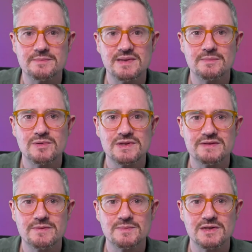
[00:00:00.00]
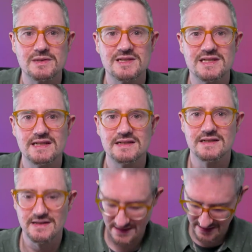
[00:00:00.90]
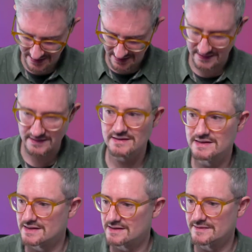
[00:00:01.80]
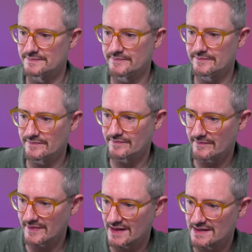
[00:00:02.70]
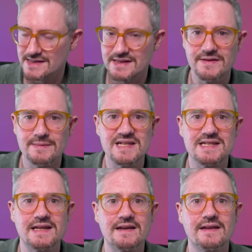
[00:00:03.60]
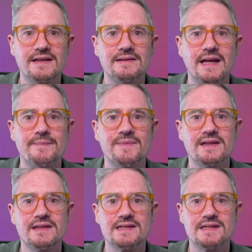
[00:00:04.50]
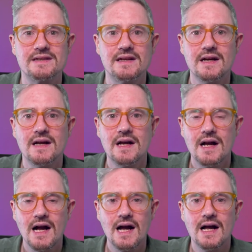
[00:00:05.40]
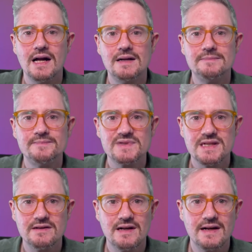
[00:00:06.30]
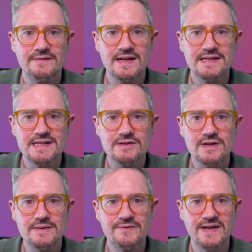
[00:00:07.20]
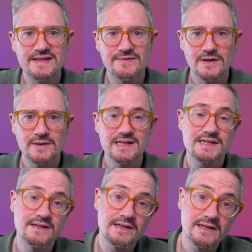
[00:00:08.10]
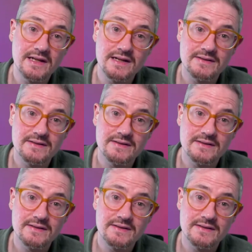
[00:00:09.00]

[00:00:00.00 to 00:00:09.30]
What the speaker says: have been imported from documentation, are going to, let's see if I missed anything. Yeah, I think that's good. So I've described face follower, so you can